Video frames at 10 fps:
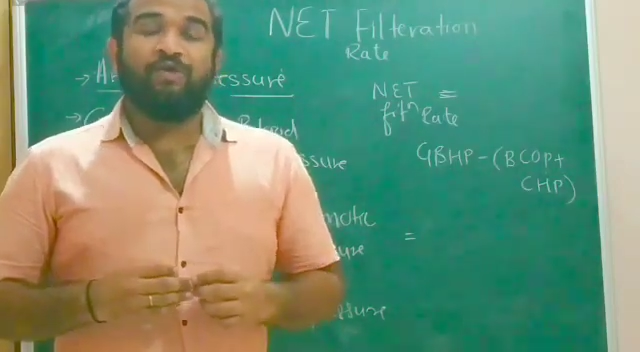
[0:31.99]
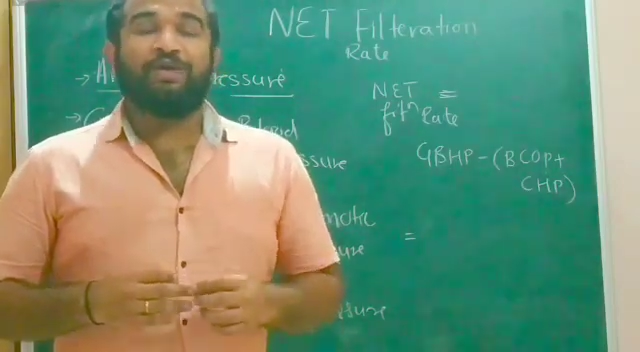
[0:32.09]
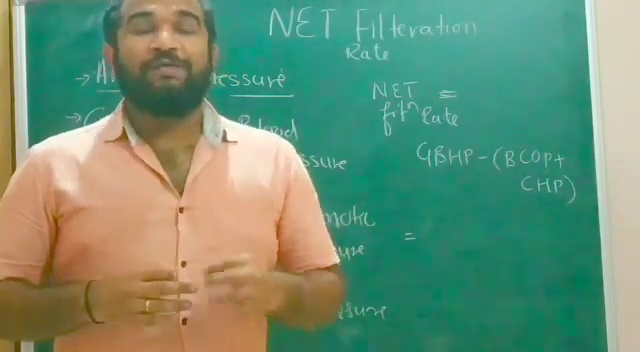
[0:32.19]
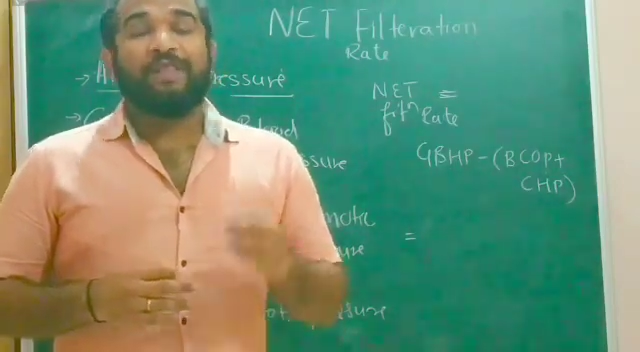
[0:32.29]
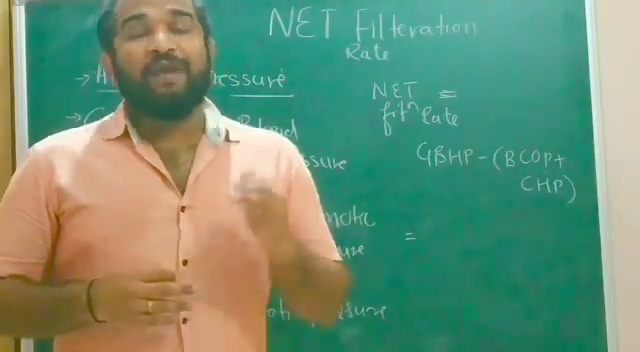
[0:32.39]

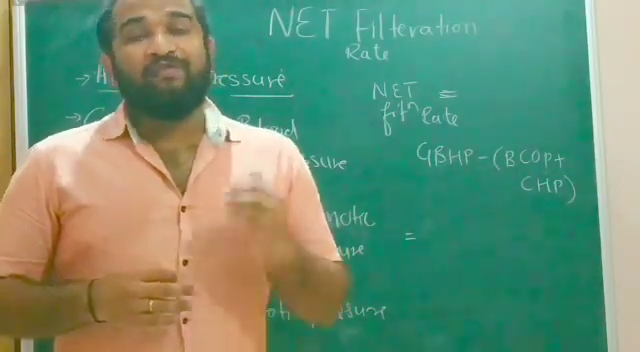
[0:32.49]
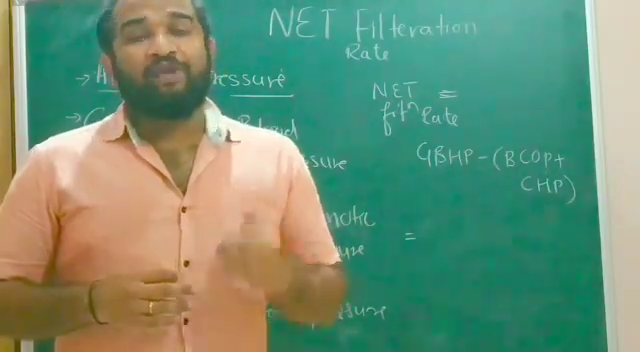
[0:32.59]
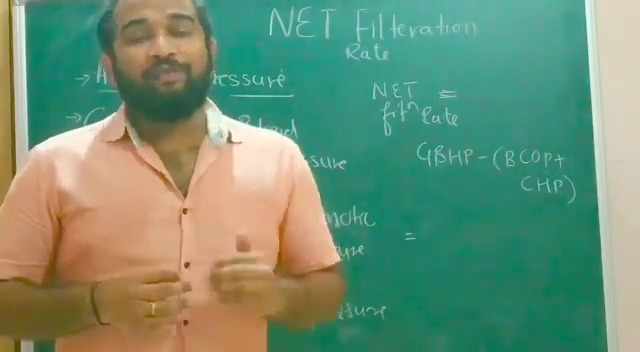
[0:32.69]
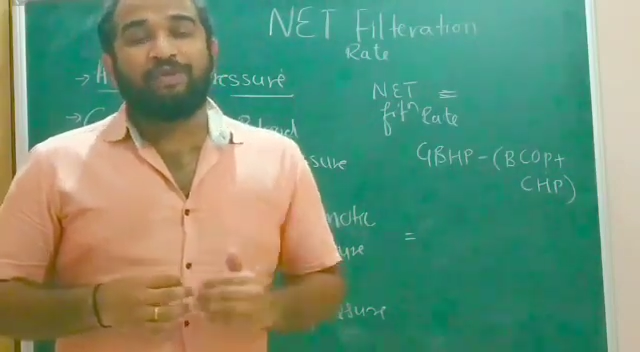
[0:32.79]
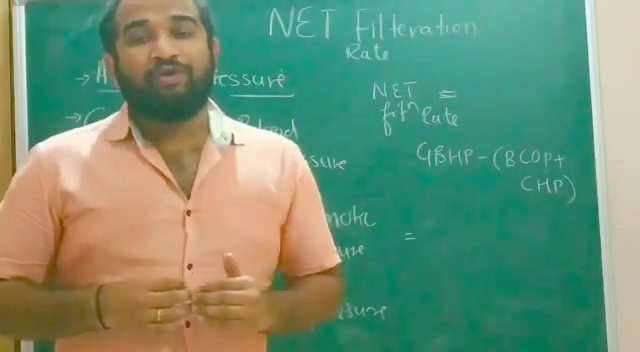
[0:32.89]
Okay,
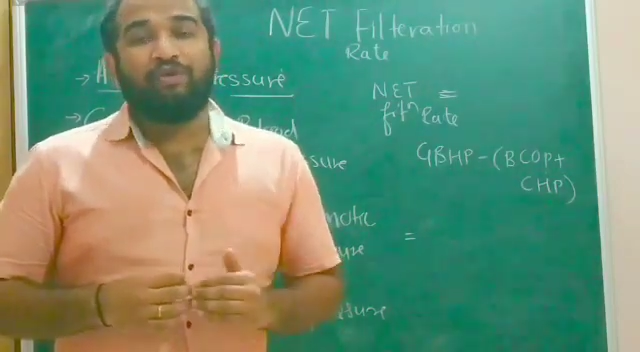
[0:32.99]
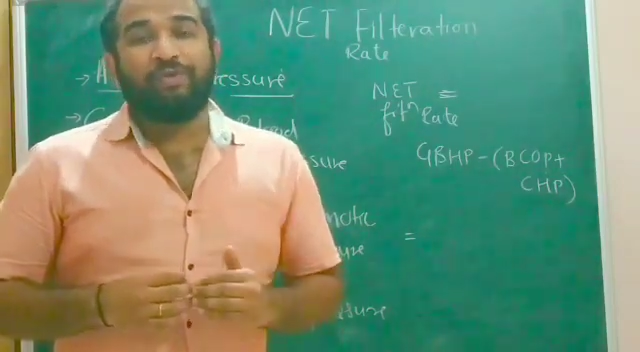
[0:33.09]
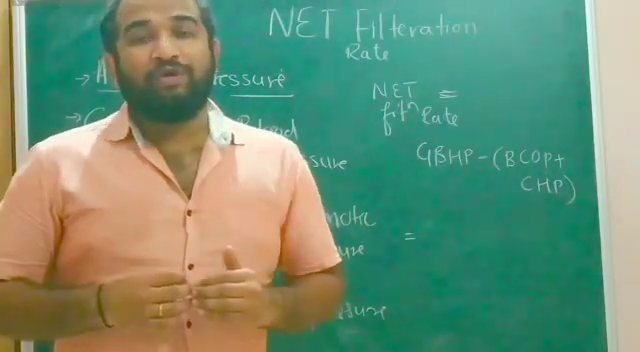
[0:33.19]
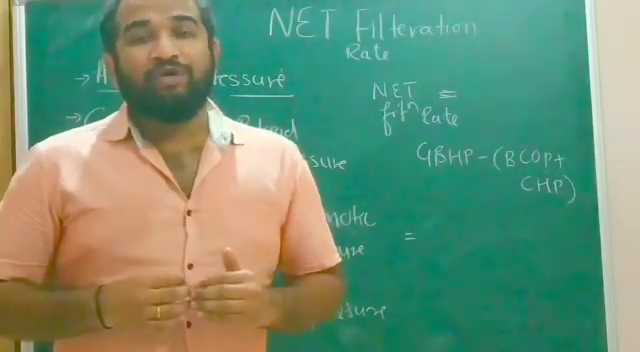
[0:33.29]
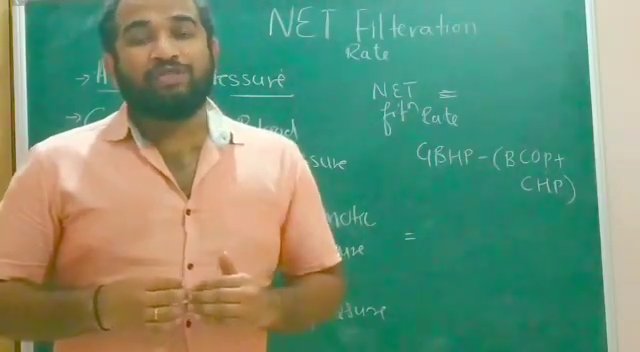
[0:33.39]
from the
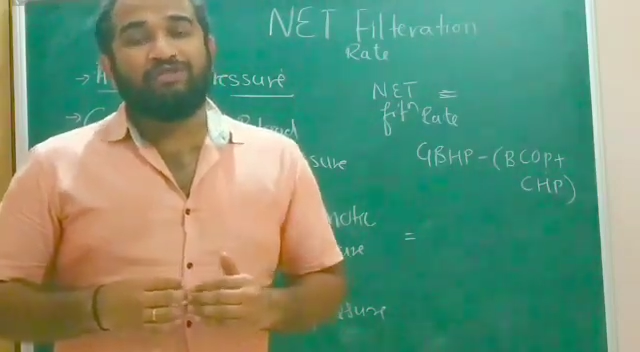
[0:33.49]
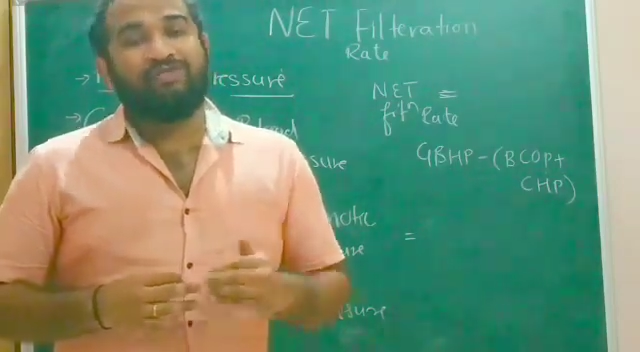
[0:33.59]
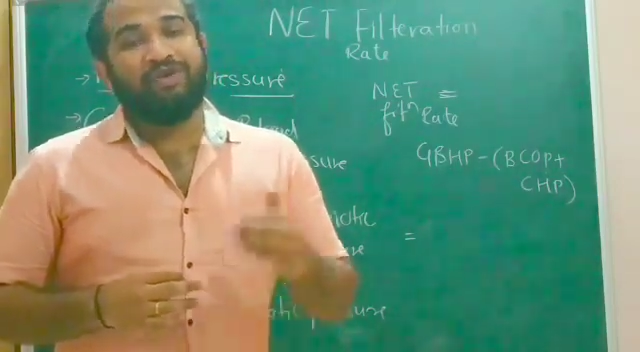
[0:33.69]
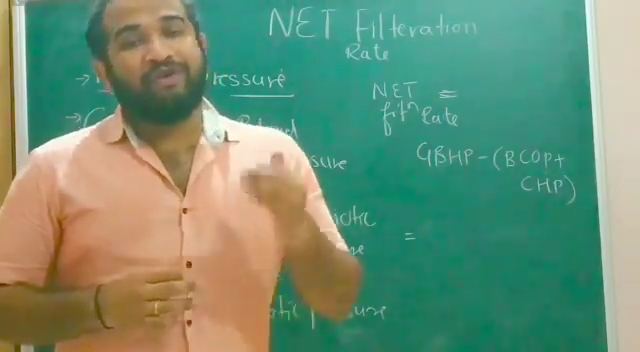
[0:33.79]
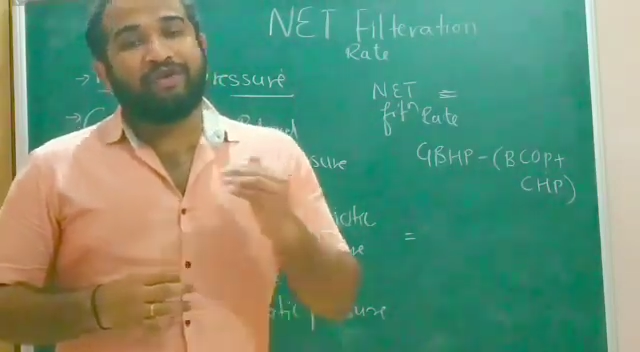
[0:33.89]
glomerulus the
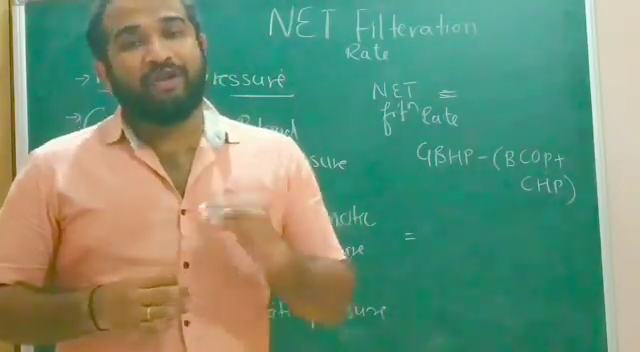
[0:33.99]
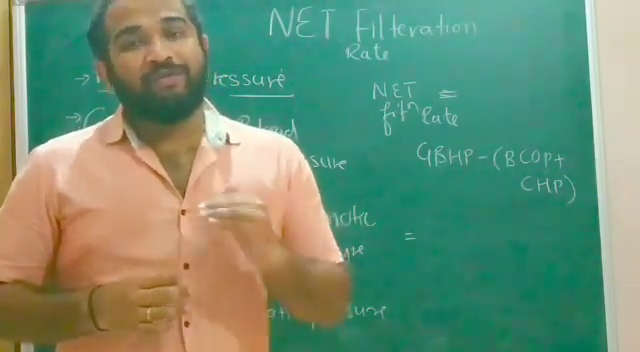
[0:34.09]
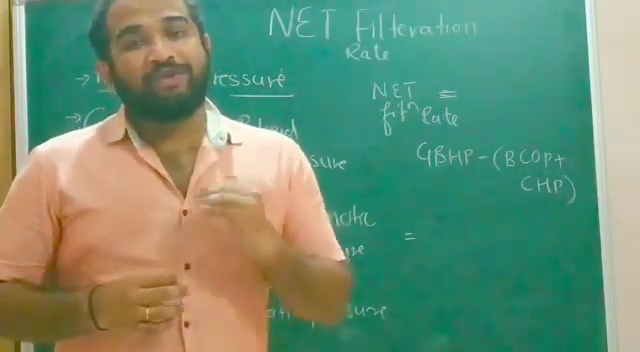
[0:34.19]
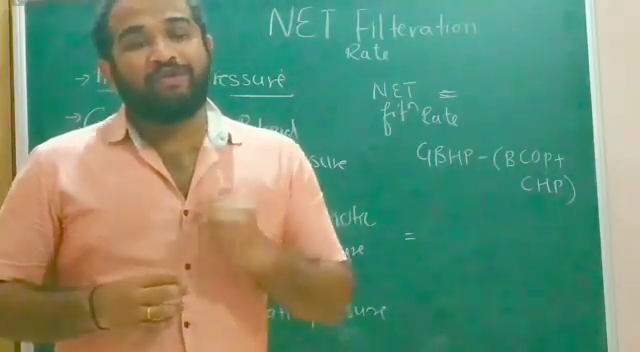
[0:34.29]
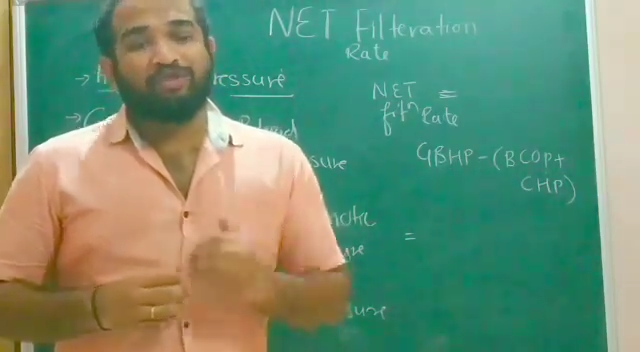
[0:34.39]
filtrate
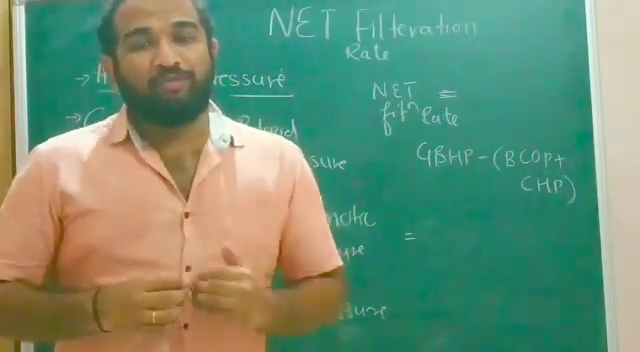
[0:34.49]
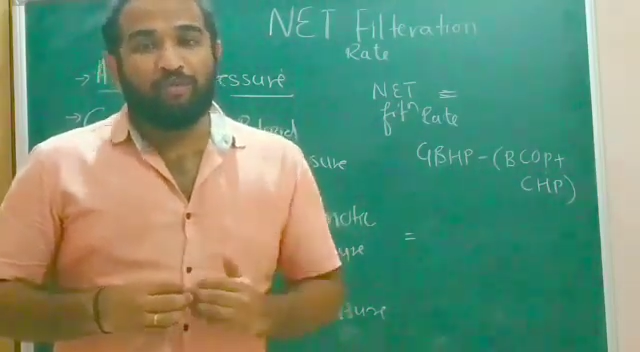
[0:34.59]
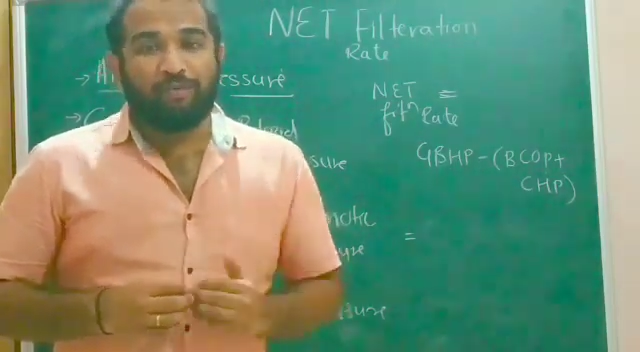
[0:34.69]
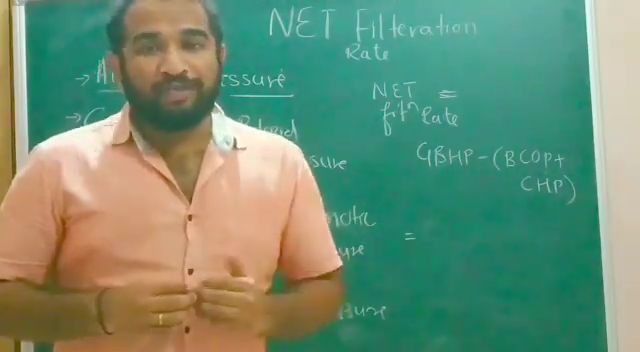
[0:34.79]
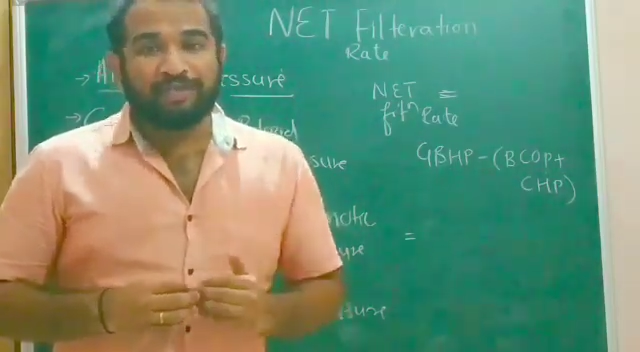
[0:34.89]
comes into the
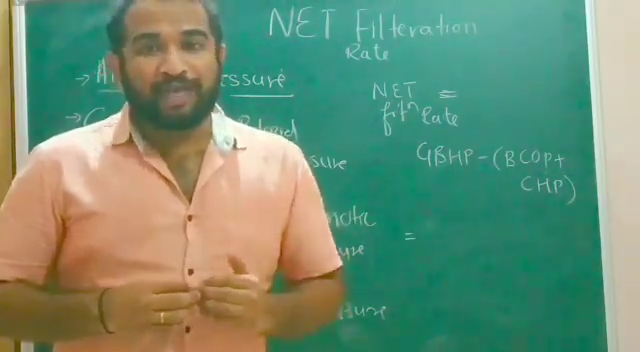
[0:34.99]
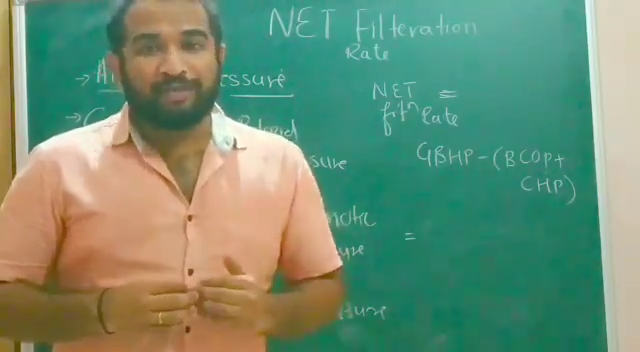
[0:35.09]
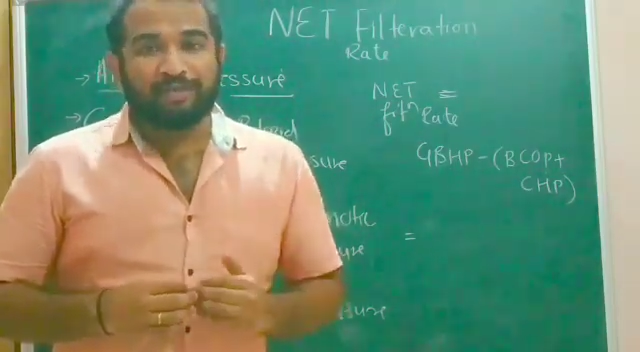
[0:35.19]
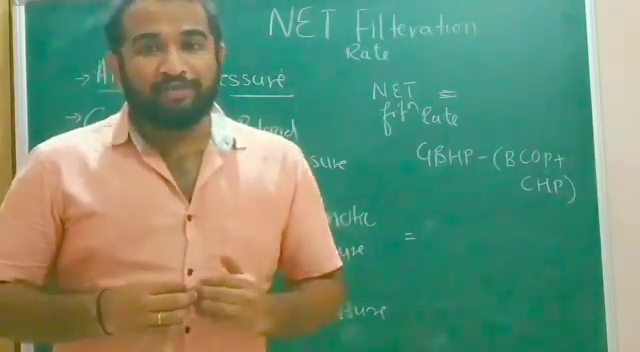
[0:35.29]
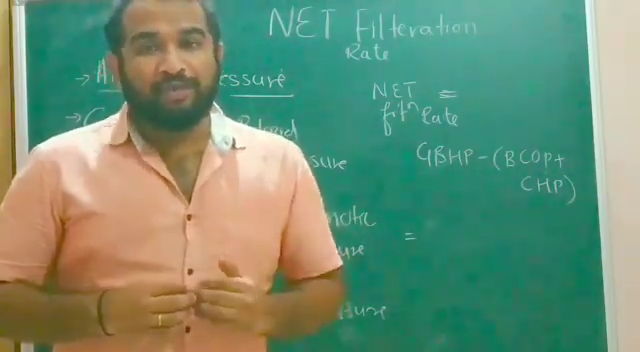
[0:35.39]
Bowman's
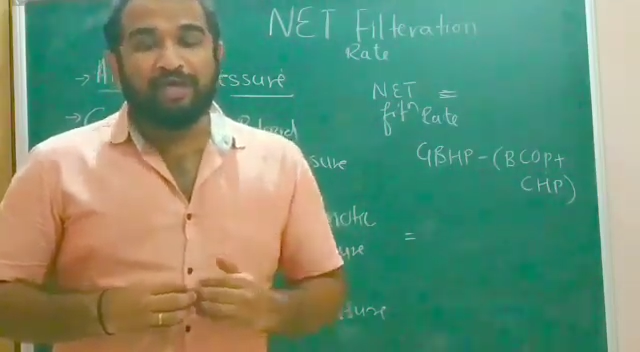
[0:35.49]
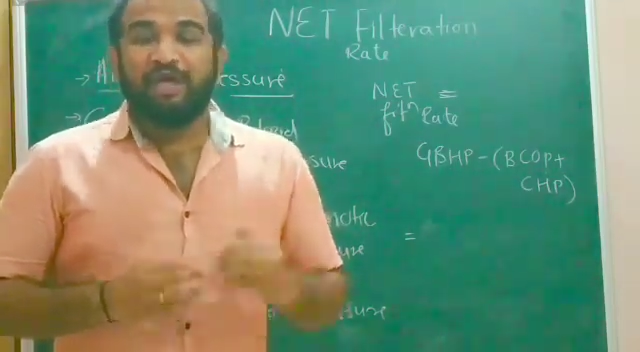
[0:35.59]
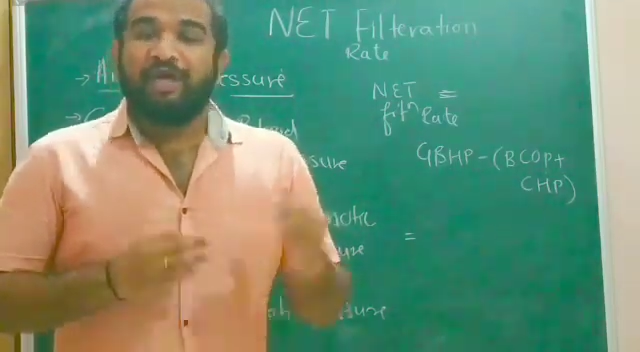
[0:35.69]
capsule.